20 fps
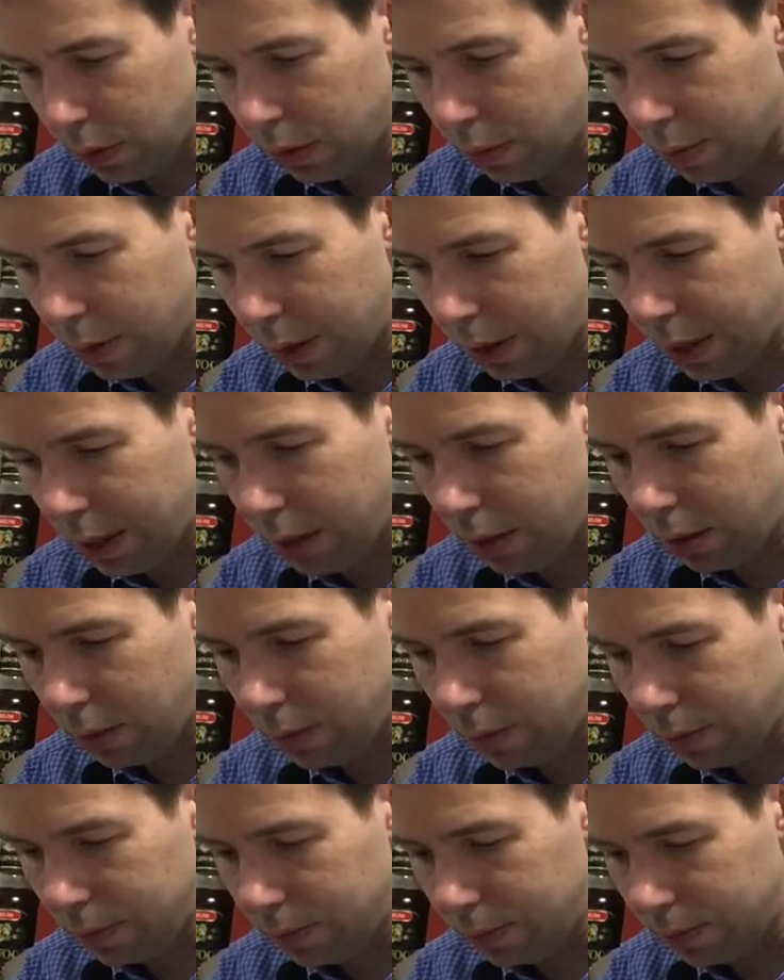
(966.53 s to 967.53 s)
come on now.
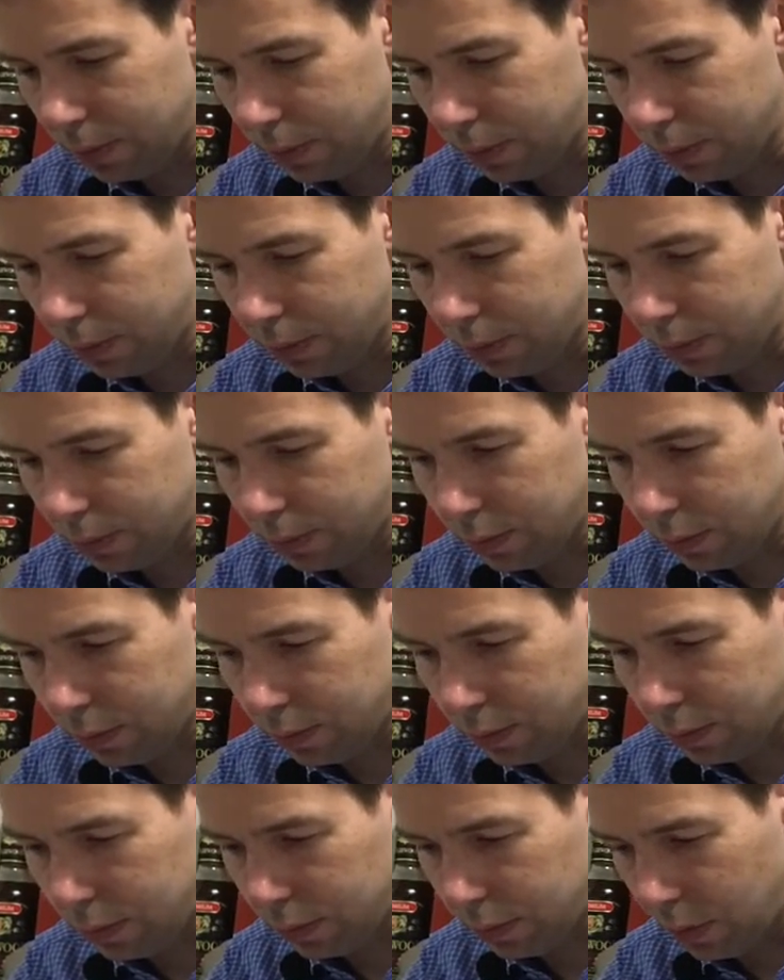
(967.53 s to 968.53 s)

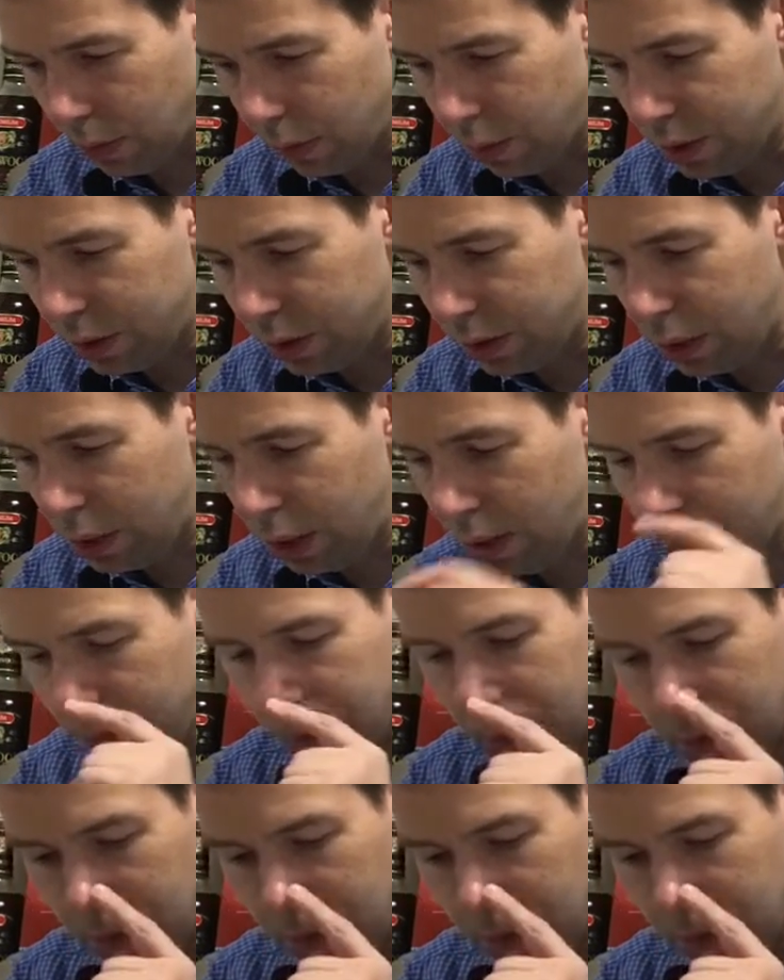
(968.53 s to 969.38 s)
Whiskey,